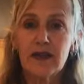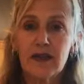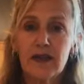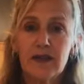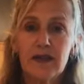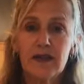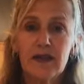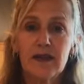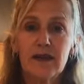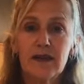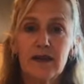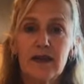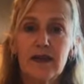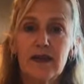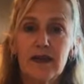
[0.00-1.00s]

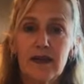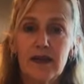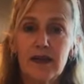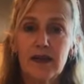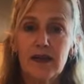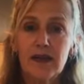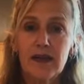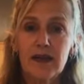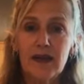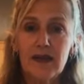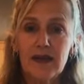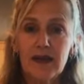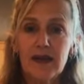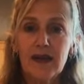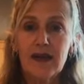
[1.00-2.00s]

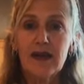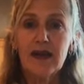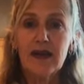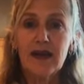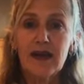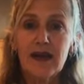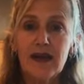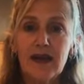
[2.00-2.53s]
(no one is talking)